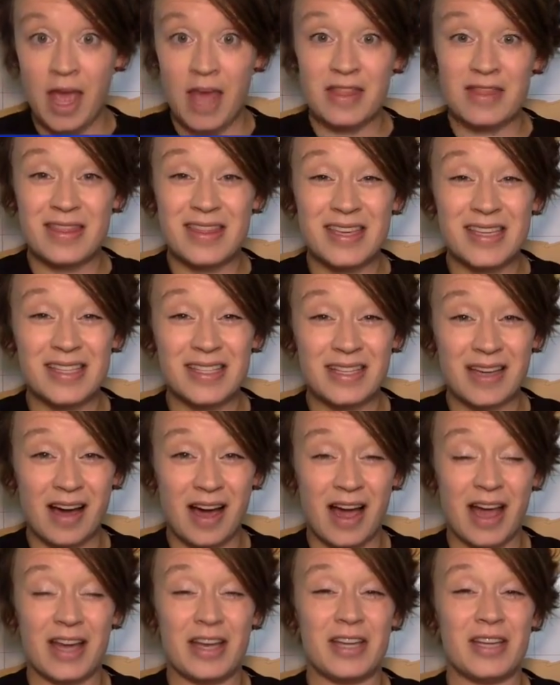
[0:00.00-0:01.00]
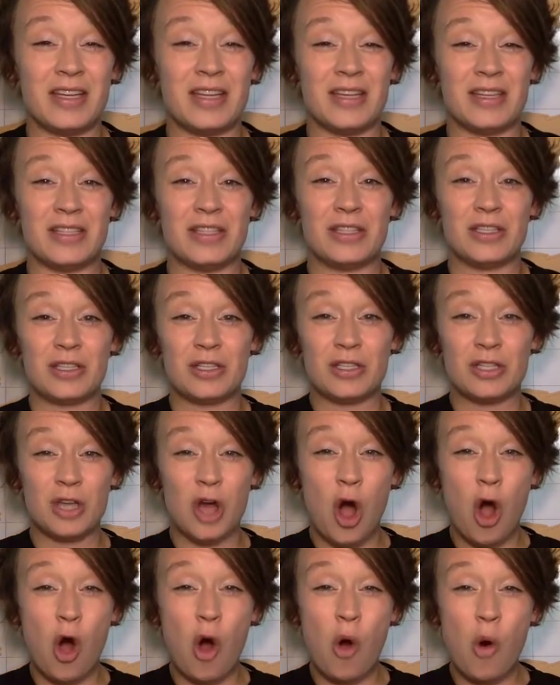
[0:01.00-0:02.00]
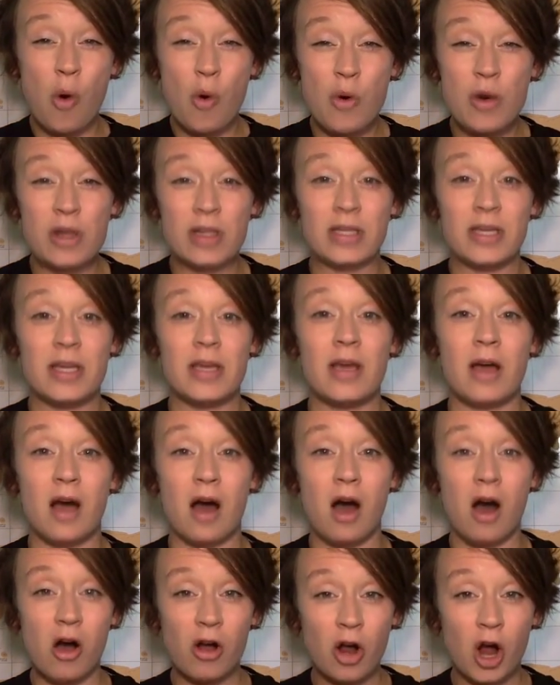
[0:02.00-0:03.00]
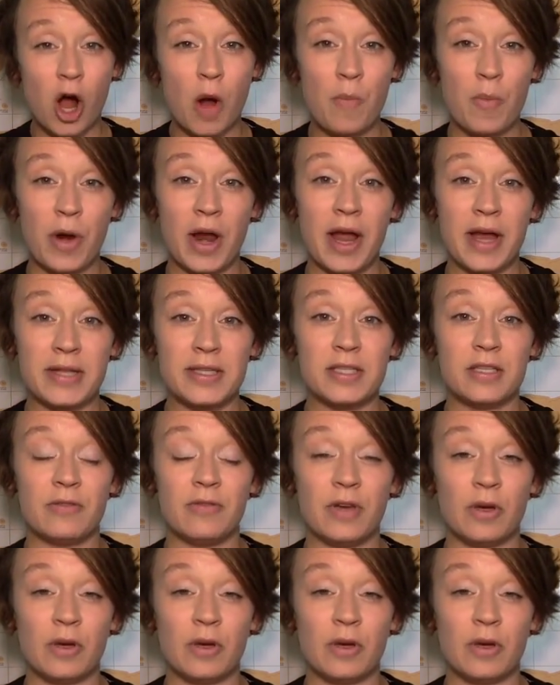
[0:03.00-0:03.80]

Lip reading: This guide is totally all comprehensive.